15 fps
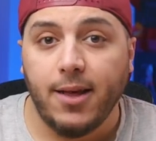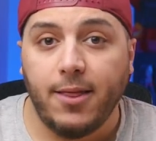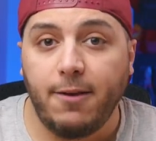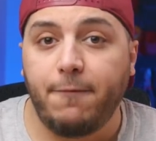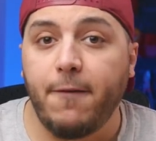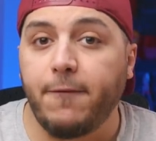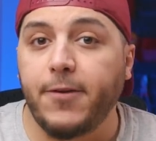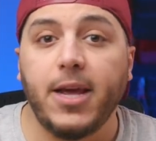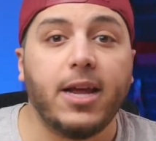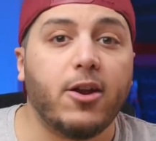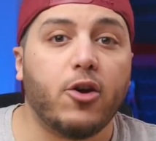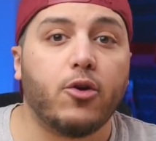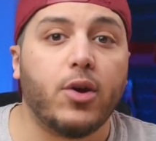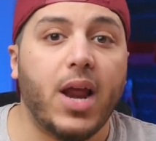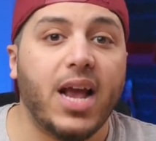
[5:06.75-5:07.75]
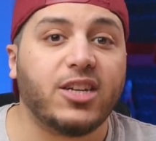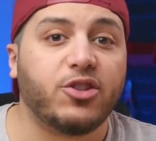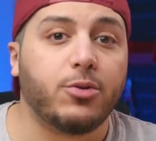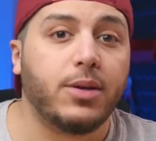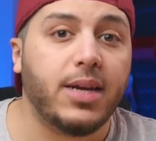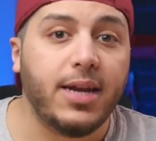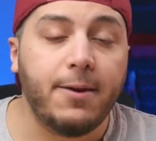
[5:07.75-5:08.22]
The
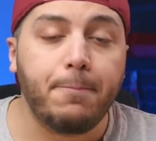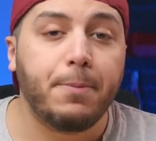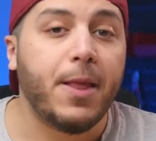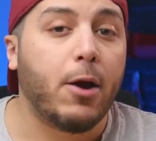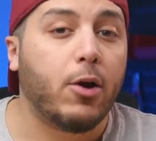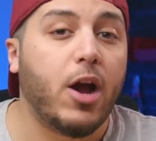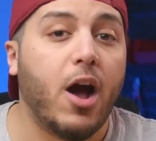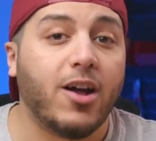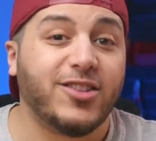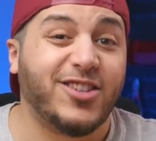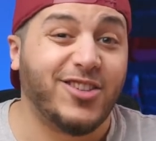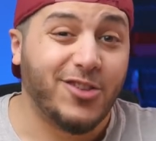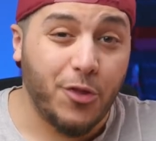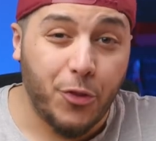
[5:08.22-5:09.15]
5800X3D now costs